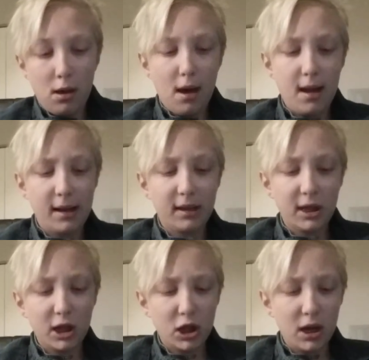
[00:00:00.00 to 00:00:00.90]
And it's
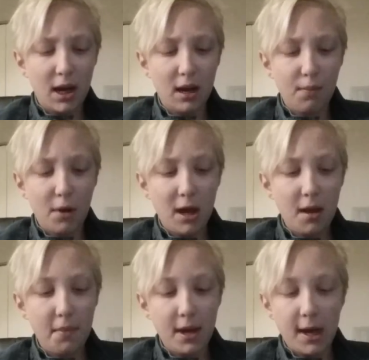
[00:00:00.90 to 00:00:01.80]
shade
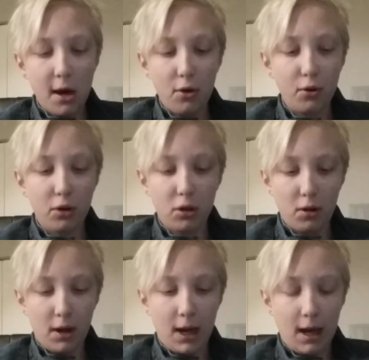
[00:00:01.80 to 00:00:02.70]

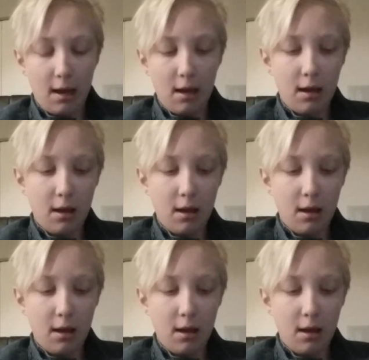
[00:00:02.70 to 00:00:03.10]
PB03.